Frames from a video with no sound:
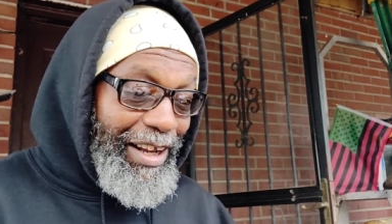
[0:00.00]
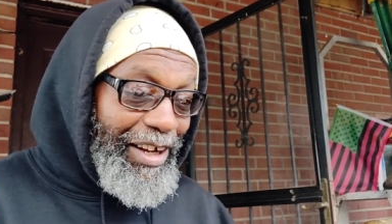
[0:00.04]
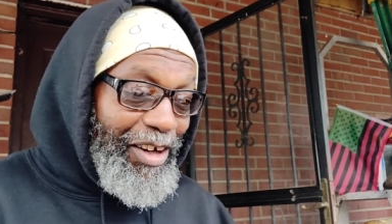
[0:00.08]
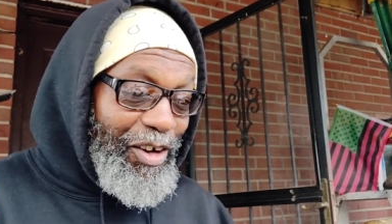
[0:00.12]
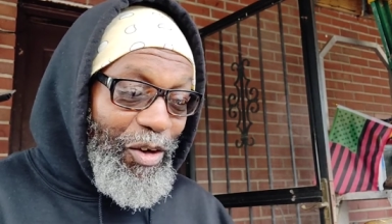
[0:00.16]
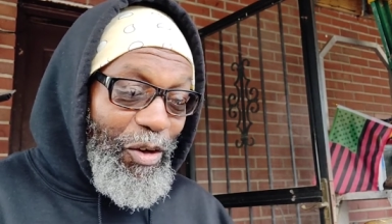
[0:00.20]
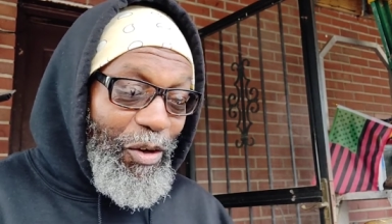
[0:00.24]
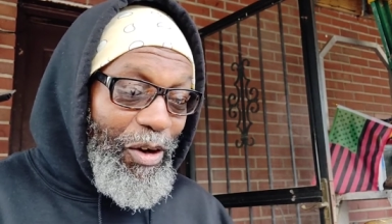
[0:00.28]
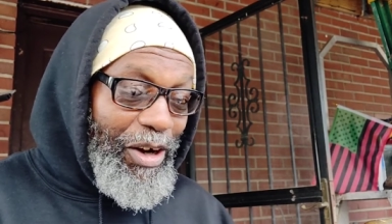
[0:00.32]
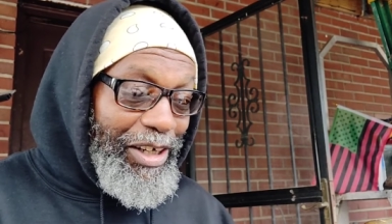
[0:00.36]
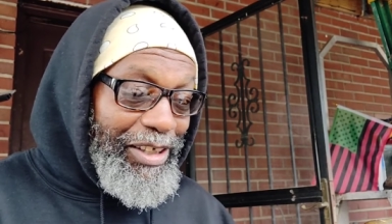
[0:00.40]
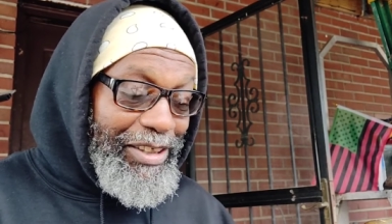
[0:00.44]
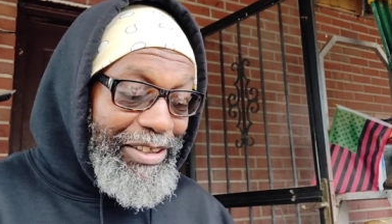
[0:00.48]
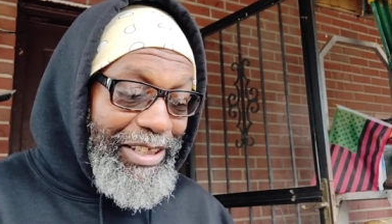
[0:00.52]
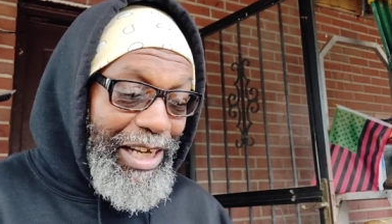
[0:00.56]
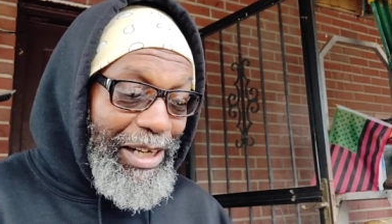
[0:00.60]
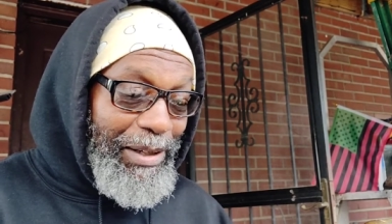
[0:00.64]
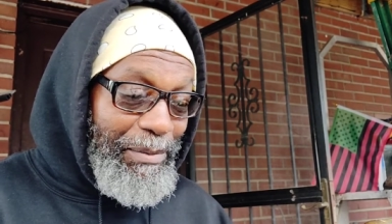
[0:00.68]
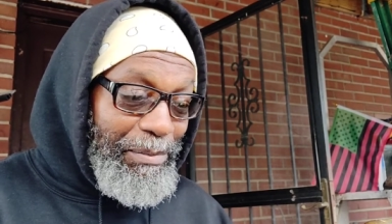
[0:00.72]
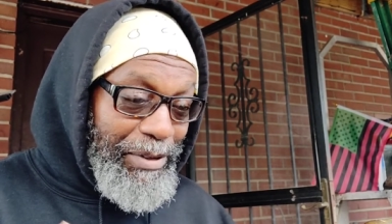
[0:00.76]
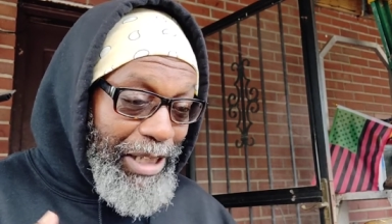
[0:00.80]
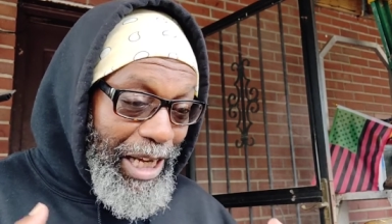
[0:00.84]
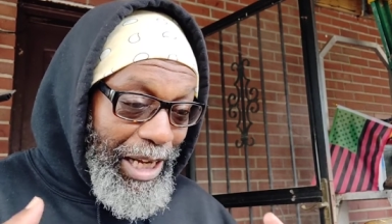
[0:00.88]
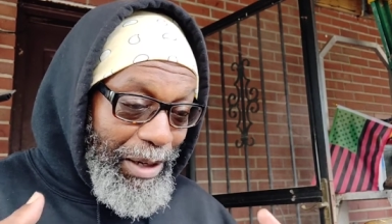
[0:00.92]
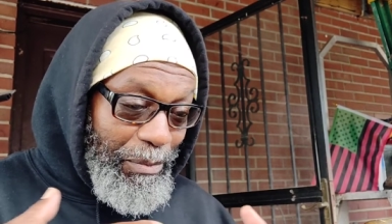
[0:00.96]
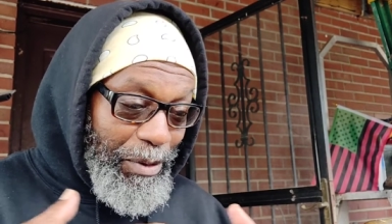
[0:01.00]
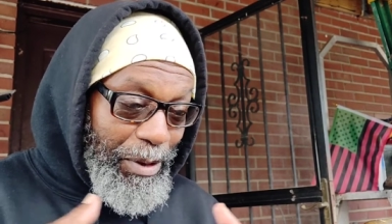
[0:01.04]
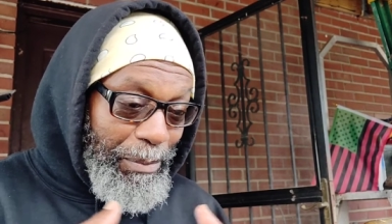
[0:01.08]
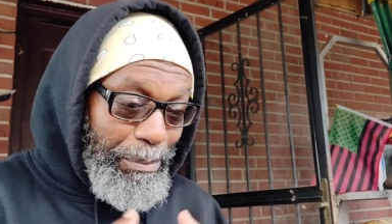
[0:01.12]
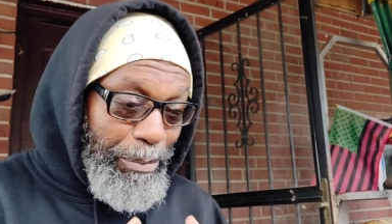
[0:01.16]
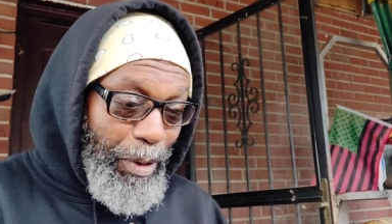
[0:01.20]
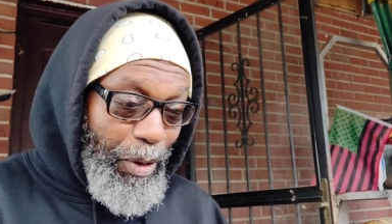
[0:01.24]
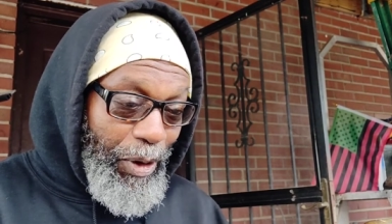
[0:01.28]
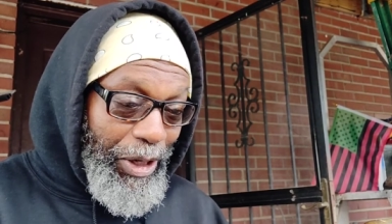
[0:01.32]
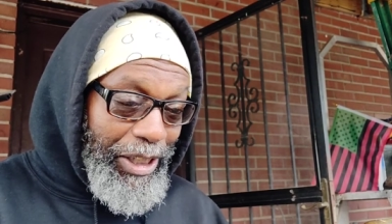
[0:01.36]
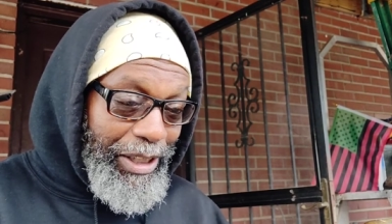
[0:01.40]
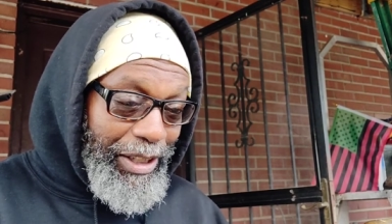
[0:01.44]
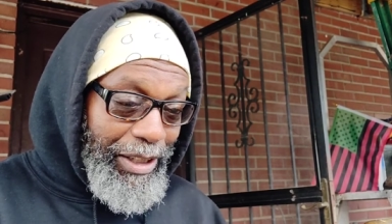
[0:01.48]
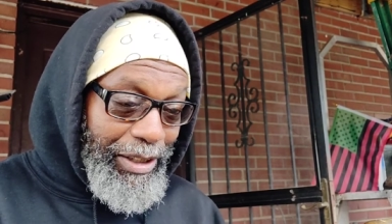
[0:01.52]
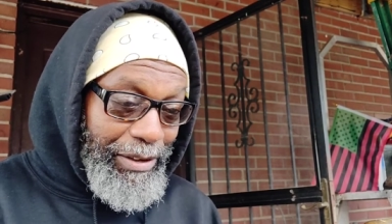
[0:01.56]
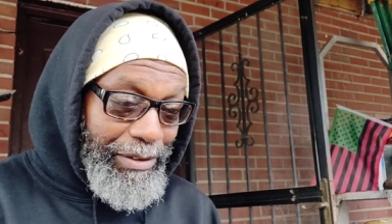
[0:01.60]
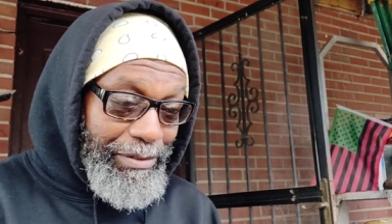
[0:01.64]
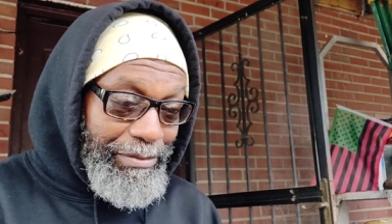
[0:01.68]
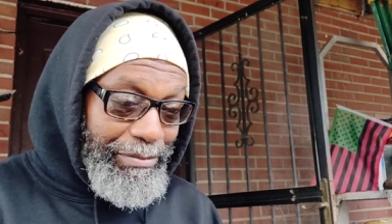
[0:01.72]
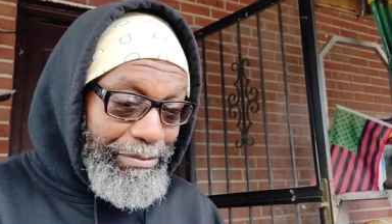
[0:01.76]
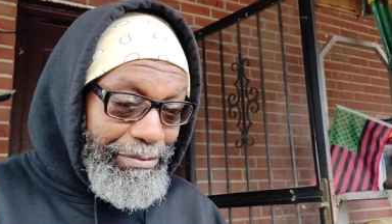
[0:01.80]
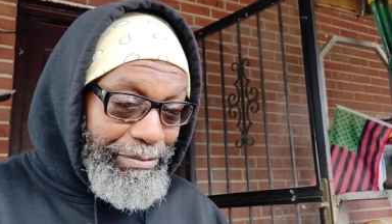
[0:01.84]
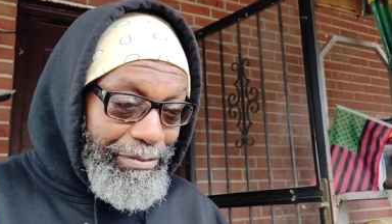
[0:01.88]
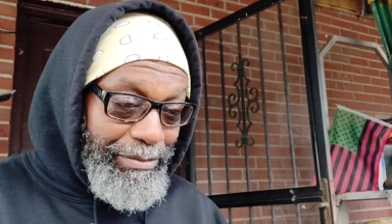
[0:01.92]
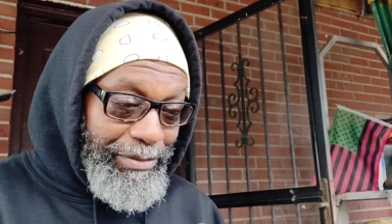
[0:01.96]
going, they, they were boinking,
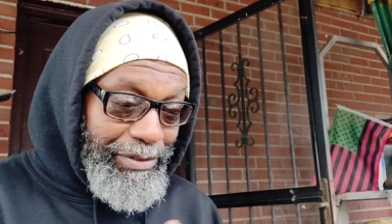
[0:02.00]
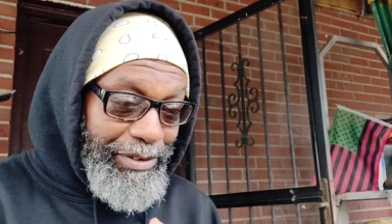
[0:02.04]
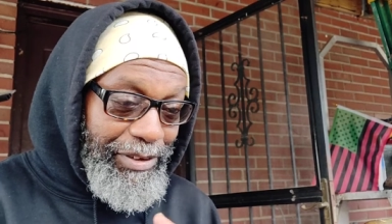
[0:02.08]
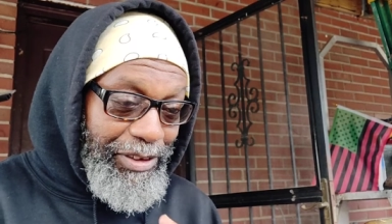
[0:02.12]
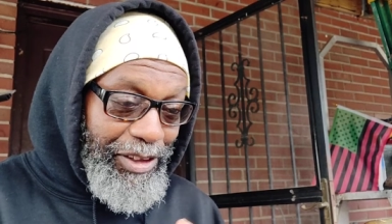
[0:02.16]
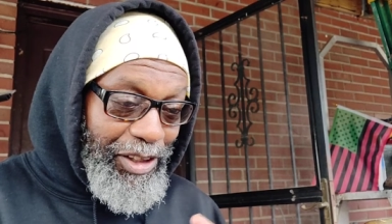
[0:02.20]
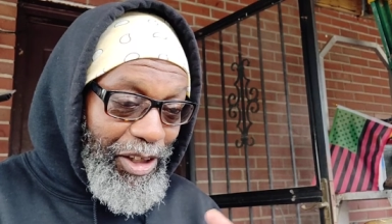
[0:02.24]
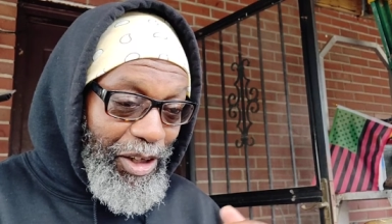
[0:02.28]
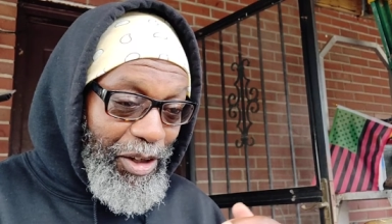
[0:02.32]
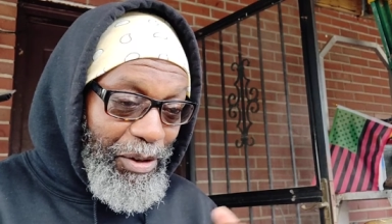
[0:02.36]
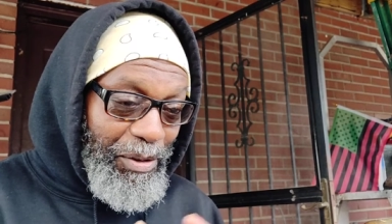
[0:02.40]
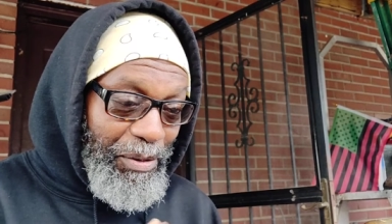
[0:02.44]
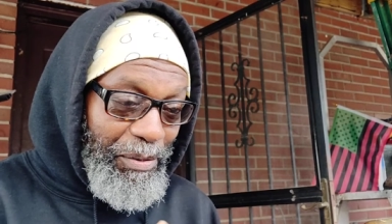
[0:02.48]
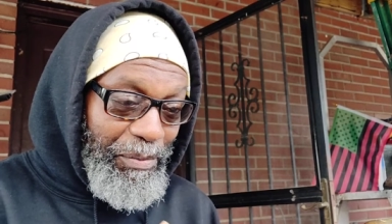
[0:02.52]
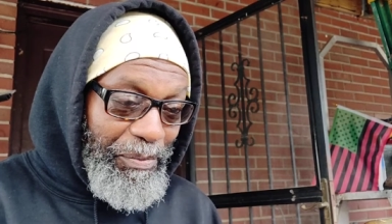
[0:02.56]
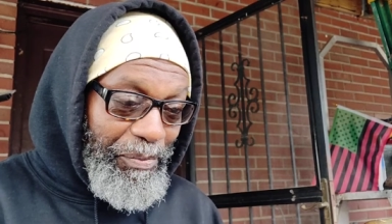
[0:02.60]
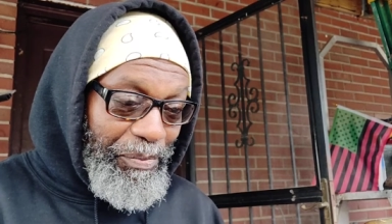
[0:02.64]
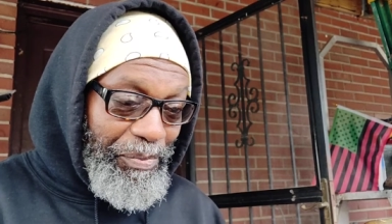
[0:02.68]
you know.